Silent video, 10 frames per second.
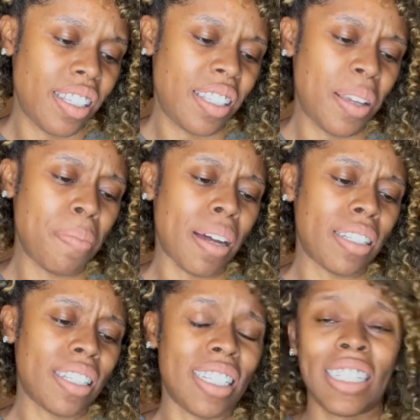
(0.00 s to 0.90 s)

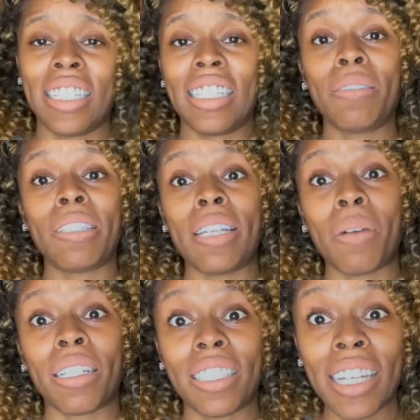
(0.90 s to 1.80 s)

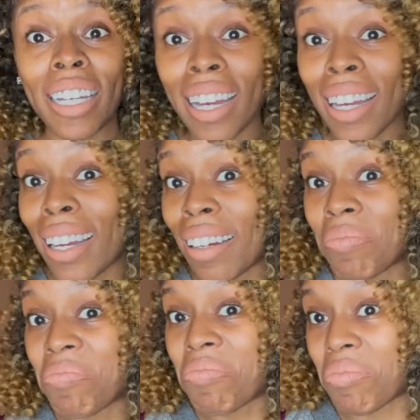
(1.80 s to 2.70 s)
Seamantika.
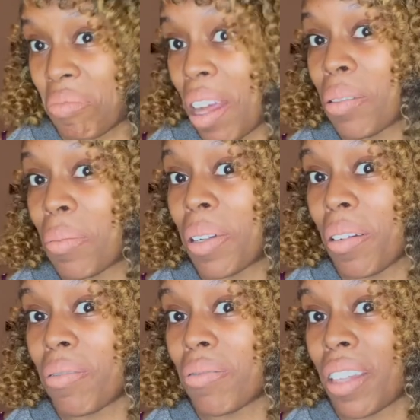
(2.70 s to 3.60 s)
That's what we're
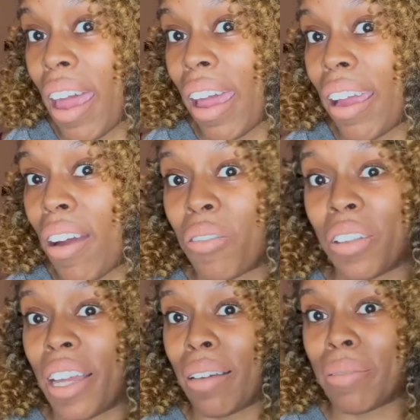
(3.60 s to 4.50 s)
going to say.
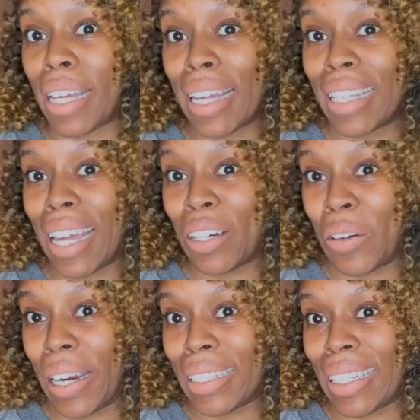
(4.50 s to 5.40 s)
Hopefully I'm saying that
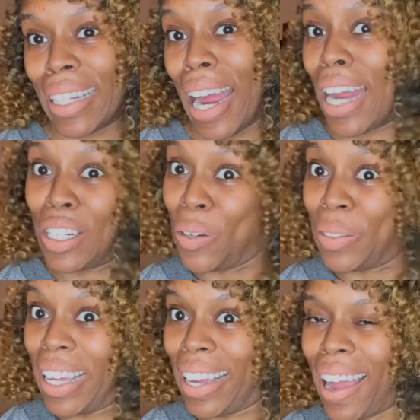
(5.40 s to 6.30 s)
correctly. I don't
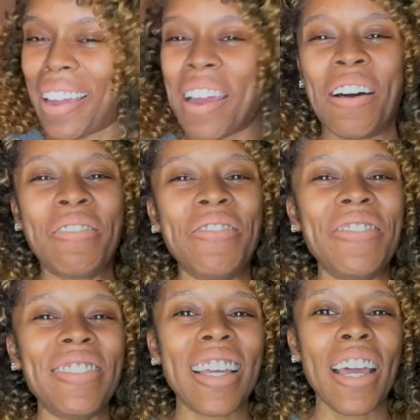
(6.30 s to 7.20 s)
think I am.
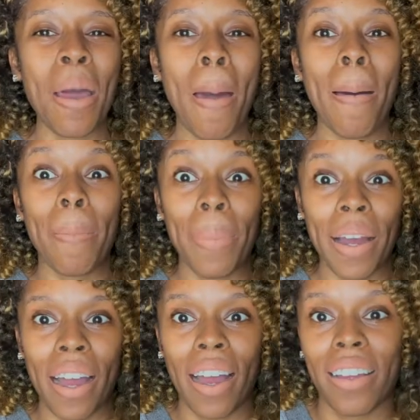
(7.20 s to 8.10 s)

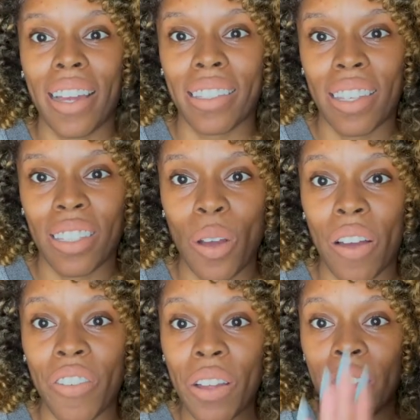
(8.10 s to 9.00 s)
But yes, so I
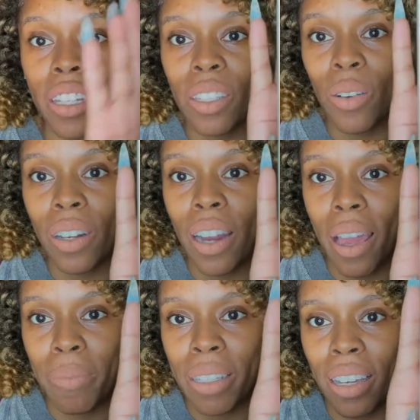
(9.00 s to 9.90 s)
found this on
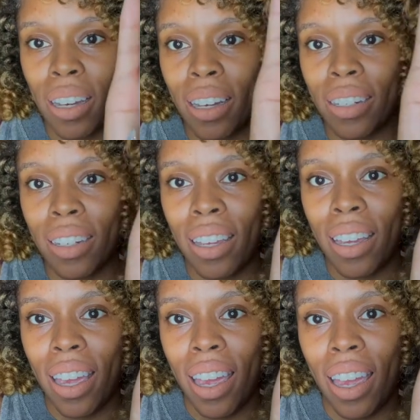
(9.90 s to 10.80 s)
Amazon
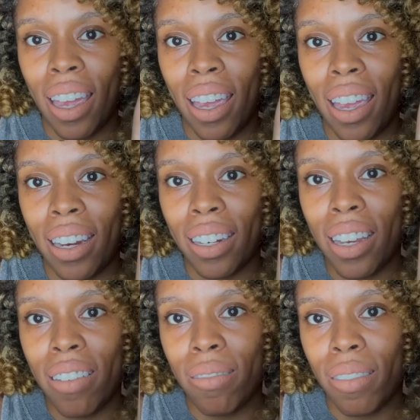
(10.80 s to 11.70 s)
and
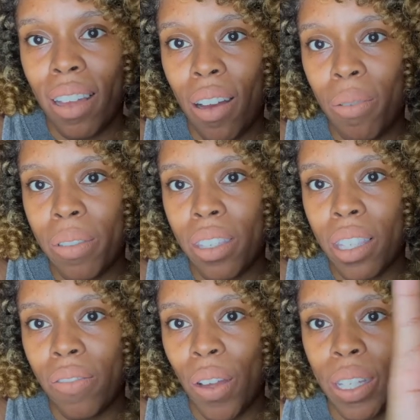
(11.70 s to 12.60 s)
I hope this
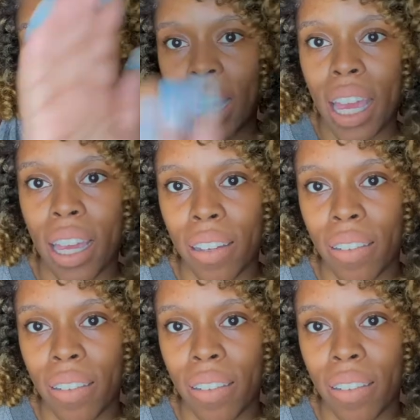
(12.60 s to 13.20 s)
is focusing.